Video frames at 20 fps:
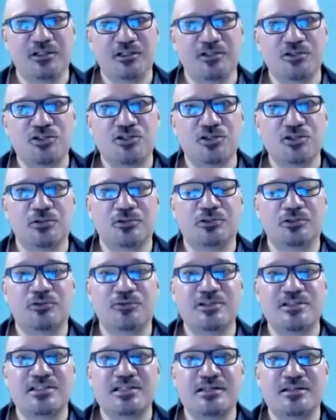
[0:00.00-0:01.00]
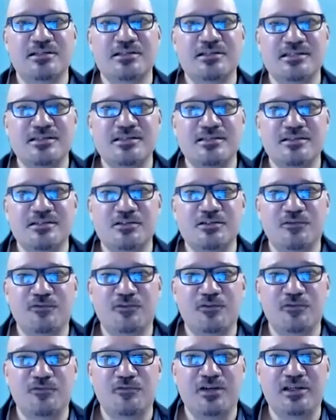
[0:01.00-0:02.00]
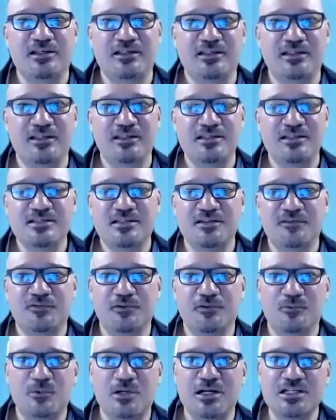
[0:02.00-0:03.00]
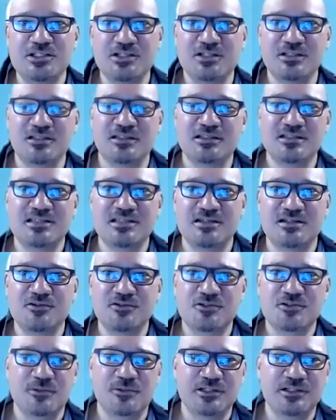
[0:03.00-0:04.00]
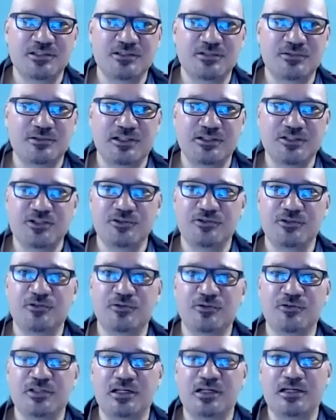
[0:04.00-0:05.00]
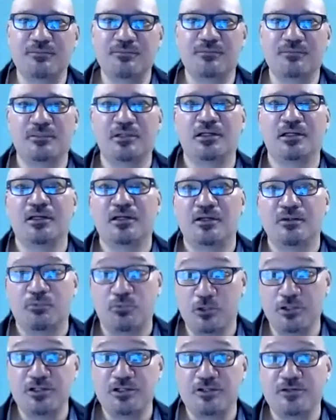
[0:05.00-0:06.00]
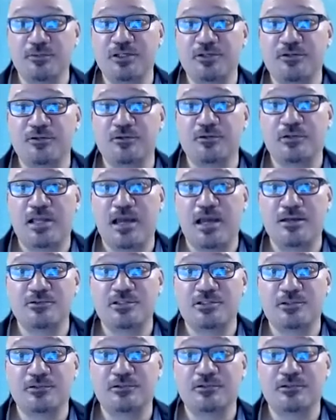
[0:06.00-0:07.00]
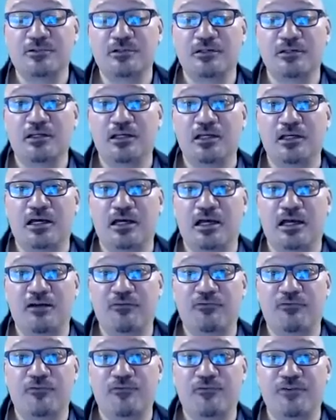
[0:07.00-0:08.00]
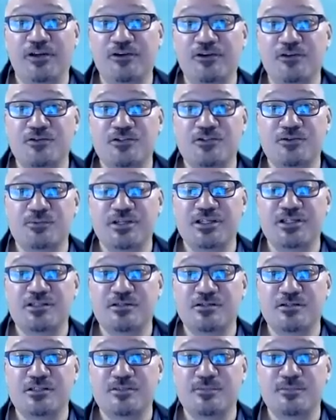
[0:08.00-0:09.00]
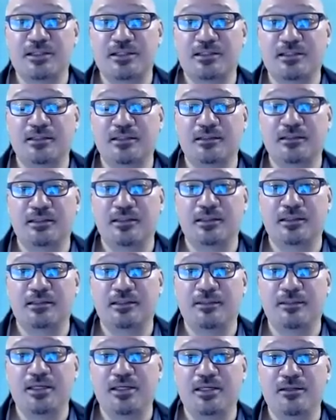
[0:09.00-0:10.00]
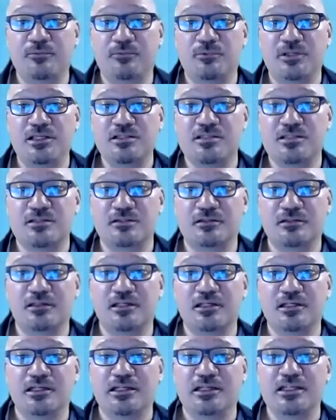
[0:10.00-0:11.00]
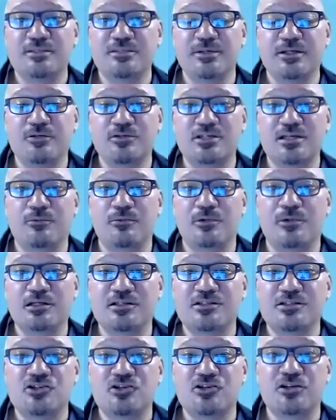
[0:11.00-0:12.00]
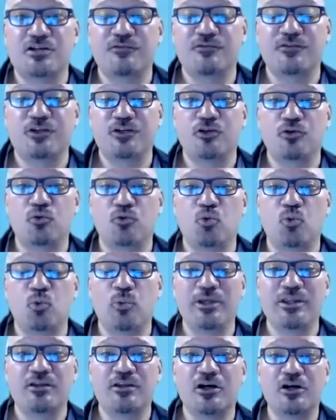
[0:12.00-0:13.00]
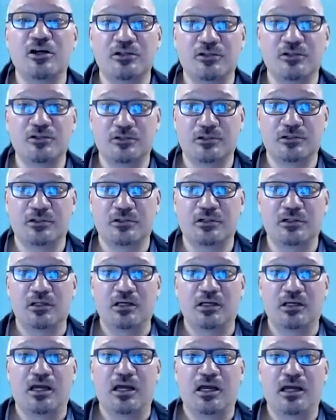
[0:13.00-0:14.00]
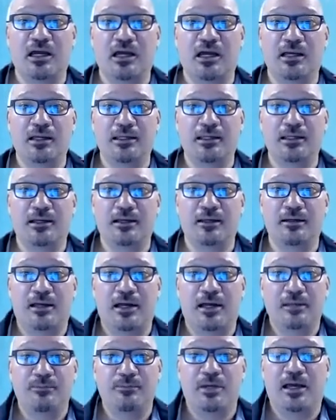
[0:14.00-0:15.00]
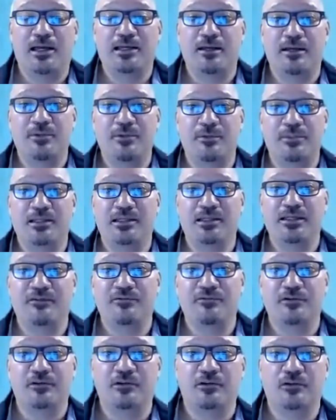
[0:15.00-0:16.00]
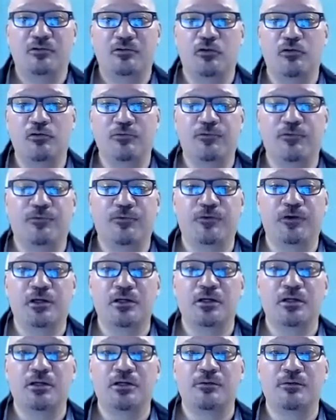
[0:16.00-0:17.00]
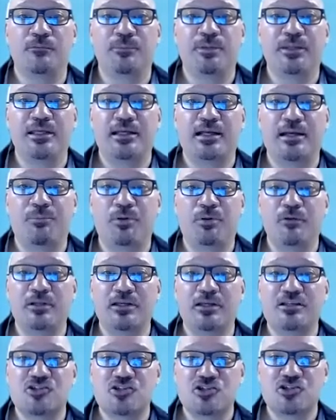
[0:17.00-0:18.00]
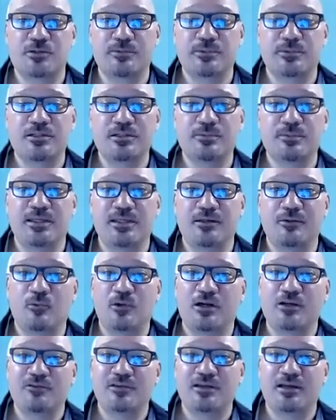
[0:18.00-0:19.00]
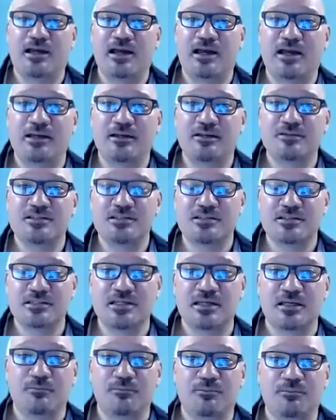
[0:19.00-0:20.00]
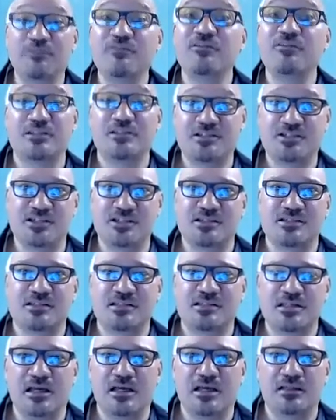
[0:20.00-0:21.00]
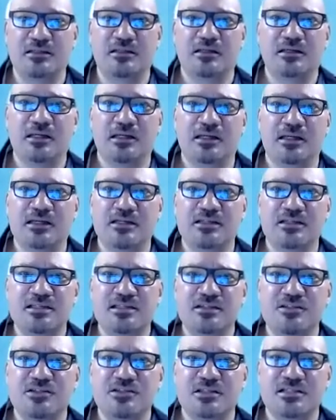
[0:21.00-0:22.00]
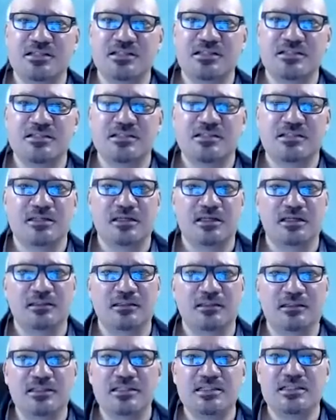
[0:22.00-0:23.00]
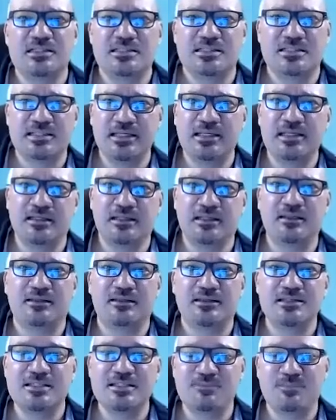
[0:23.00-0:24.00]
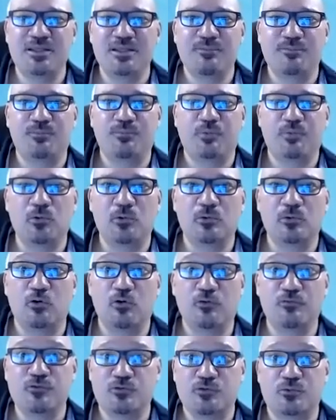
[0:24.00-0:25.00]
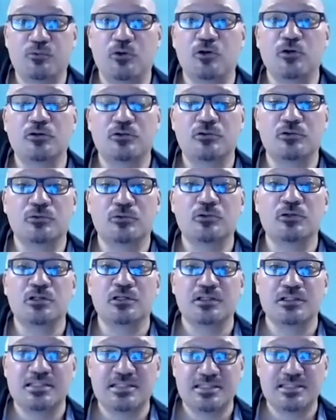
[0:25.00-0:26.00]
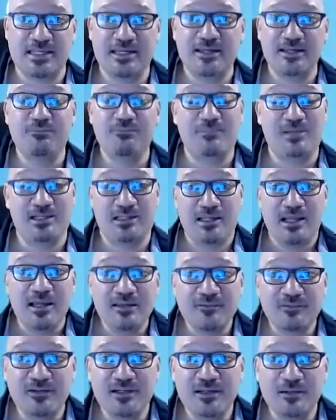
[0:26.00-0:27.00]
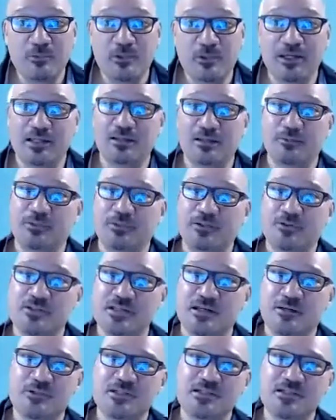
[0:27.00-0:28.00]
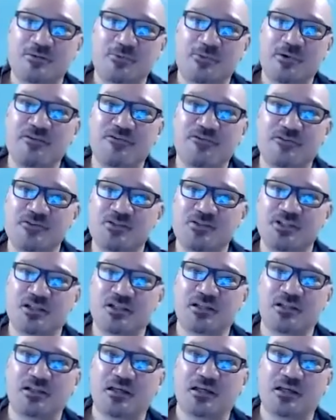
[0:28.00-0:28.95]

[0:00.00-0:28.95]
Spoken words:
So to the citizens of Don Valley East, if you're watching this, I just wanted to let you know that I'm running to be your counselor for various reasons, but the main reason is because I want to serve you with honor. I am a believer of being a public servant, being one of the highest privileges. And essentially, since this city, these people of Toronto saved my life in a way because I was a refugee,